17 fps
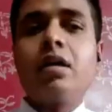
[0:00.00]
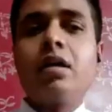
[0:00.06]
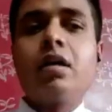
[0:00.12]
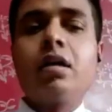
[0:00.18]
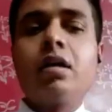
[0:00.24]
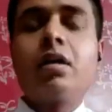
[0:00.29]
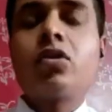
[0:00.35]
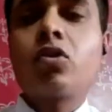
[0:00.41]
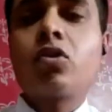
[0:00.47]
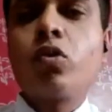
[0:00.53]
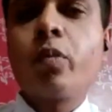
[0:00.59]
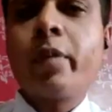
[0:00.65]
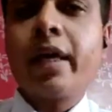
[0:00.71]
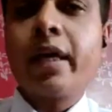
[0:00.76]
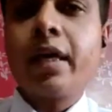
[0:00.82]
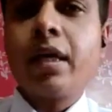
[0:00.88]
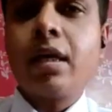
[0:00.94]
talk to
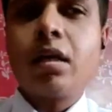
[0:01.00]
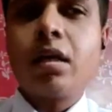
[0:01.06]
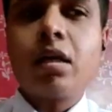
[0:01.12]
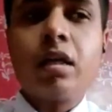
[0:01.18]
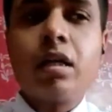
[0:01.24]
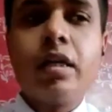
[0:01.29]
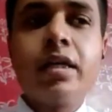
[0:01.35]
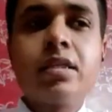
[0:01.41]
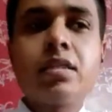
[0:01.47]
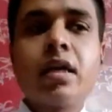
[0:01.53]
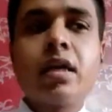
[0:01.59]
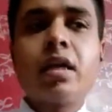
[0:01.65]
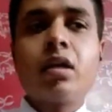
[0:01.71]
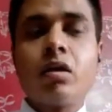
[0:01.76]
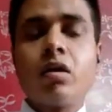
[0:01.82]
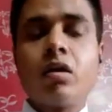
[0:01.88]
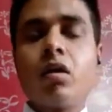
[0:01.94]
my colleagues and
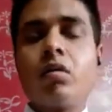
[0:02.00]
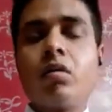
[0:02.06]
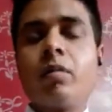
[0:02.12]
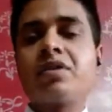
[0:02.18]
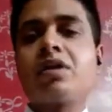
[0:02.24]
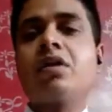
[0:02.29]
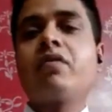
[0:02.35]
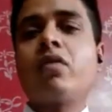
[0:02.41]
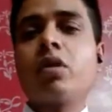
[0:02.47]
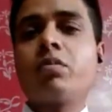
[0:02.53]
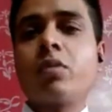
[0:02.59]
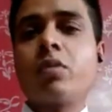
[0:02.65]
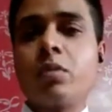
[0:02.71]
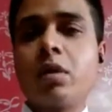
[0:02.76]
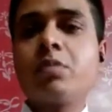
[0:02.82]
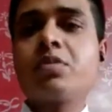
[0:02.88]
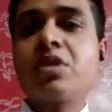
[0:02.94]
all my senior what
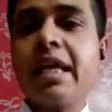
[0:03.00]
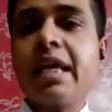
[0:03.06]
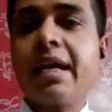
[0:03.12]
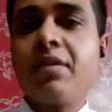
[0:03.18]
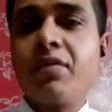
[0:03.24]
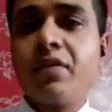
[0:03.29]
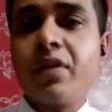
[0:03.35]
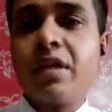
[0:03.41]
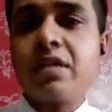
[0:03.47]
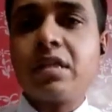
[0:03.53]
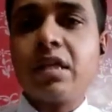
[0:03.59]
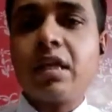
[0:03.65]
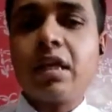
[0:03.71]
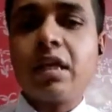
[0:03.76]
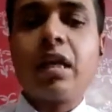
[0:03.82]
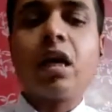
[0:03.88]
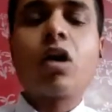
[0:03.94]
problems they are
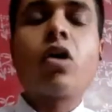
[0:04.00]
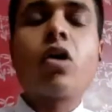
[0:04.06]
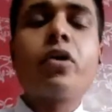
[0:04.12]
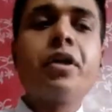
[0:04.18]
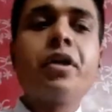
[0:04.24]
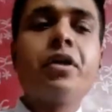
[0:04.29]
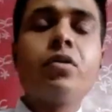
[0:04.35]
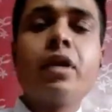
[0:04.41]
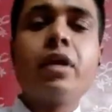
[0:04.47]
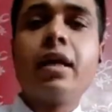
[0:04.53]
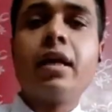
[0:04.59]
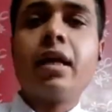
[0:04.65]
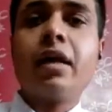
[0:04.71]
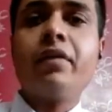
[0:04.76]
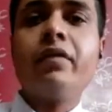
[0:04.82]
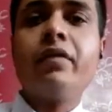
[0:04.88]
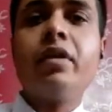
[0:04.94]
facing, and according to that,
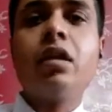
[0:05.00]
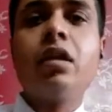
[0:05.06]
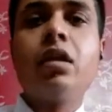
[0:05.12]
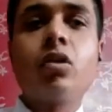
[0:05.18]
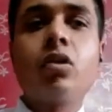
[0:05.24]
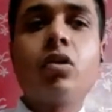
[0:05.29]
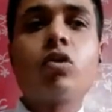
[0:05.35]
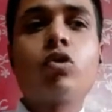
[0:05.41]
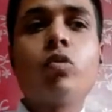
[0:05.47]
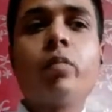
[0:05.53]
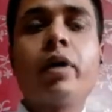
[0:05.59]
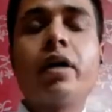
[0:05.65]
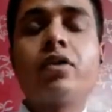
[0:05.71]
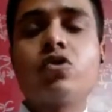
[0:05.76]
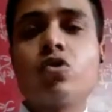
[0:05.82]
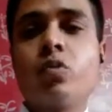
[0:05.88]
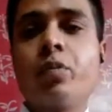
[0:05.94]
I will talk to
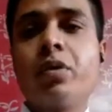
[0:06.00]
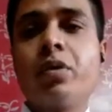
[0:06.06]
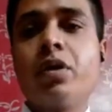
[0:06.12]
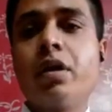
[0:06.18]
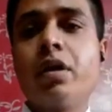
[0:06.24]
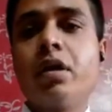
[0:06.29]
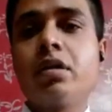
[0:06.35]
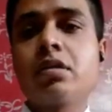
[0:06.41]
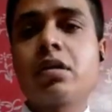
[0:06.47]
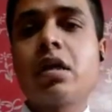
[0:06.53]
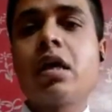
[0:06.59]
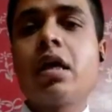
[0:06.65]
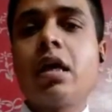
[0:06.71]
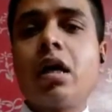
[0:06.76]
my superiors